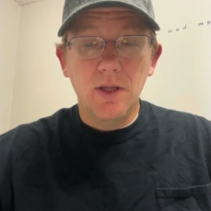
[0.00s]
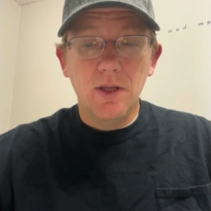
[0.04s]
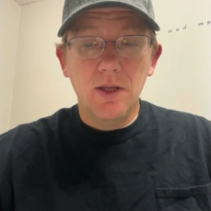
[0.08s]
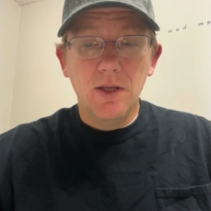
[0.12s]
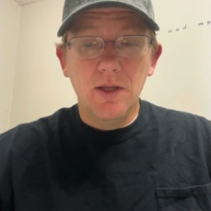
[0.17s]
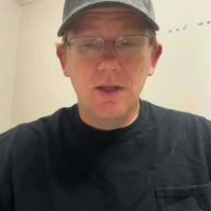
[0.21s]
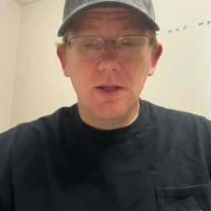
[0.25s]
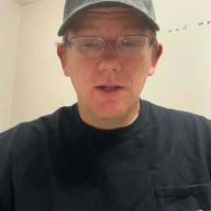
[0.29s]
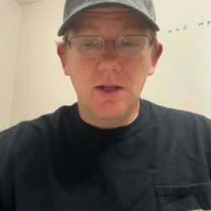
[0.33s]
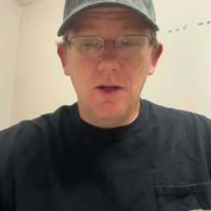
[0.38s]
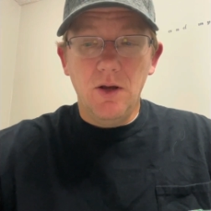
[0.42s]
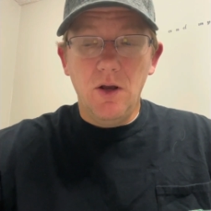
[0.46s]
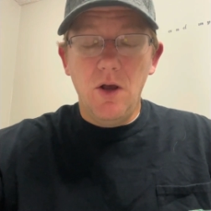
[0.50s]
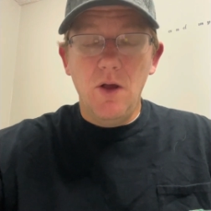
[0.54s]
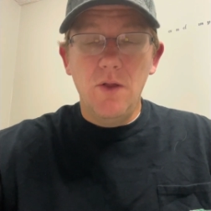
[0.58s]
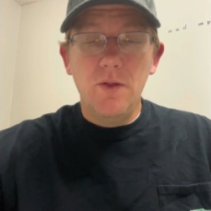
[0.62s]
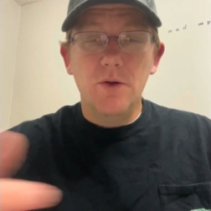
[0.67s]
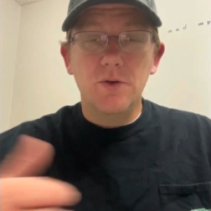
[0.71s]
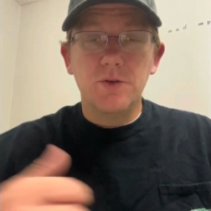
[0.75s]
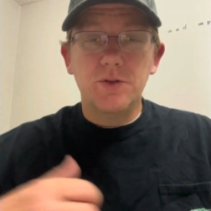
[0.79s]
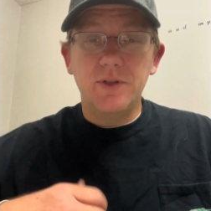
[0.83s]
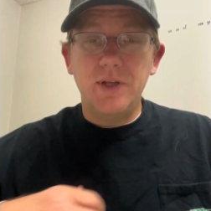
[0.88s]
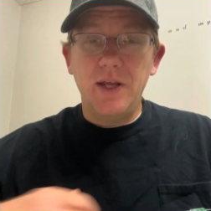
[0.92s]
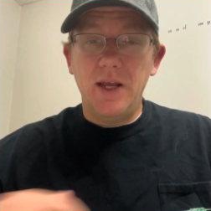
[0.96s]
Now, all
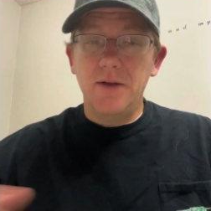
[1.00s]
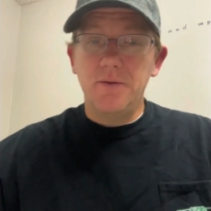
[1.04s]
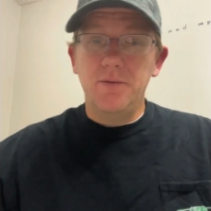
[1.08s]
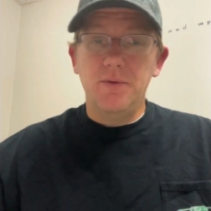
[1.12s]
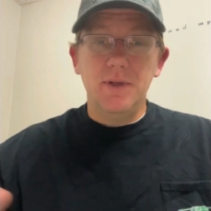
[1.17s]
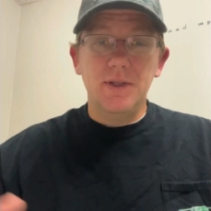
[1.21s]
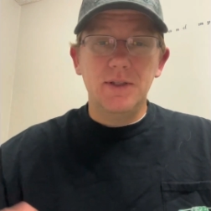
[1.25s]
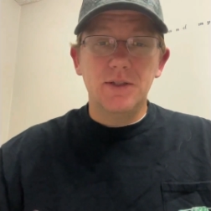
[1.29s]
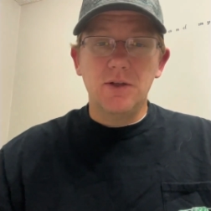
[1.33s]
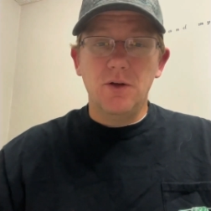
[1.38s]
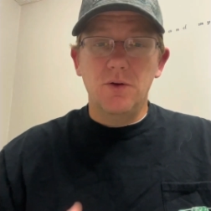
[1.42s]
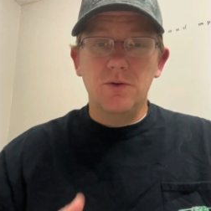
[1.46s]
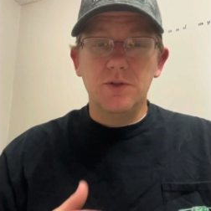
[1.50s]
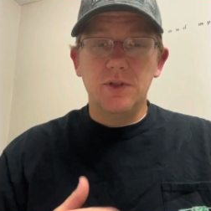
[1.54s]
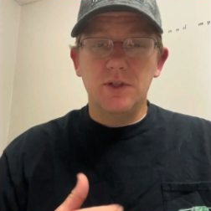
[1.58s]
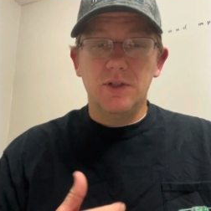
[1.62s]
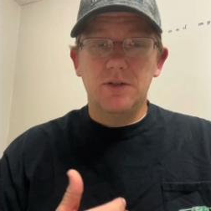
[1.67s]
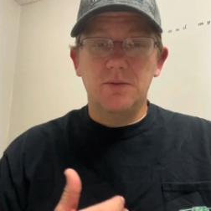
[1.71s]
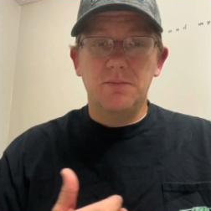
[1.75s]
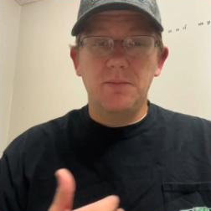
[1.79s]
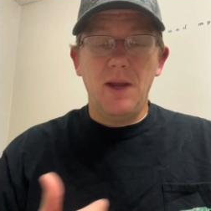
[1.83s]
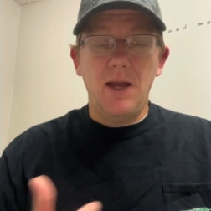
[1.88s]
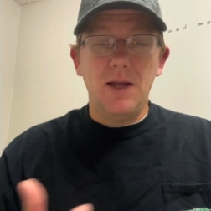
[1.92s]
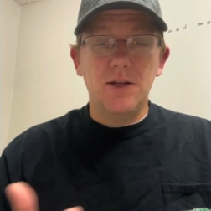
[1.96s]
those sand fleas don't
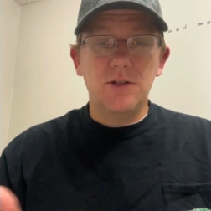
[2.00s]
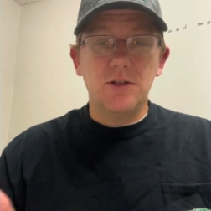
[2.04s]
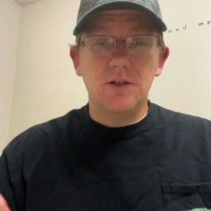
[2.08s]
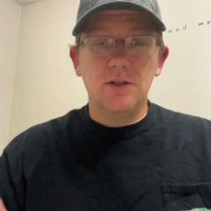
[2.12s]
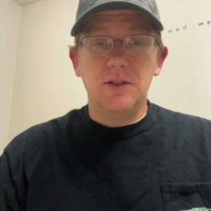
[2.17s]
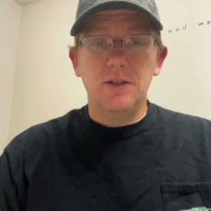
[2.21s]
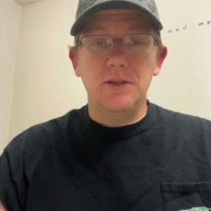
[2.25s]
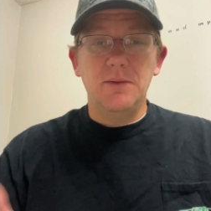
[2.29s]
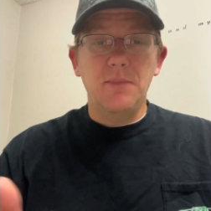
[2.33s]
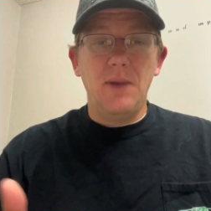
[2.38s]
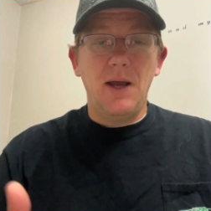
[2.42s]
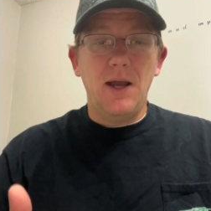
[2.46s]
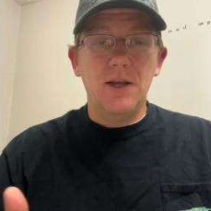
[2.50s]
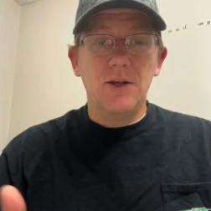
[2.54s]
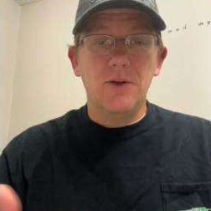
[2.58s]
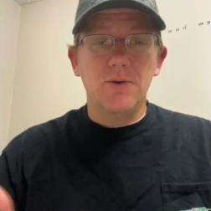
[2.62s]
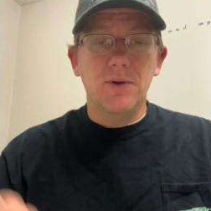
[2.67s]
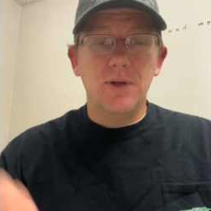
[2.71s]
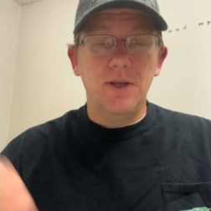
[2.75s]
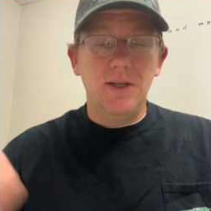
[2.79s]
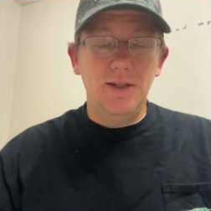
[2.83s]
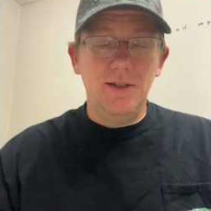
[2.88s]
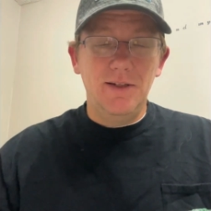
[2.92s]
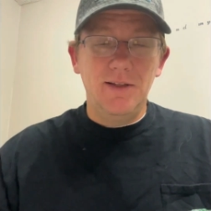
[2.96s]
just magically
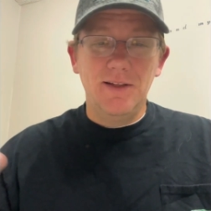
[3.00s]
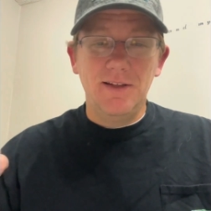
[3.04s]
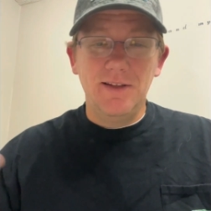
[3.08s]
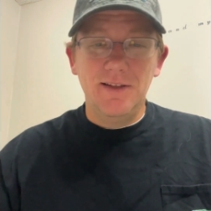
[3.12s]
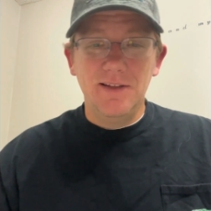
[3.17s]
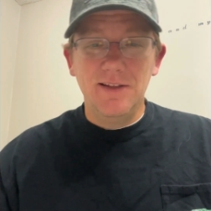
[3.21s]
migrate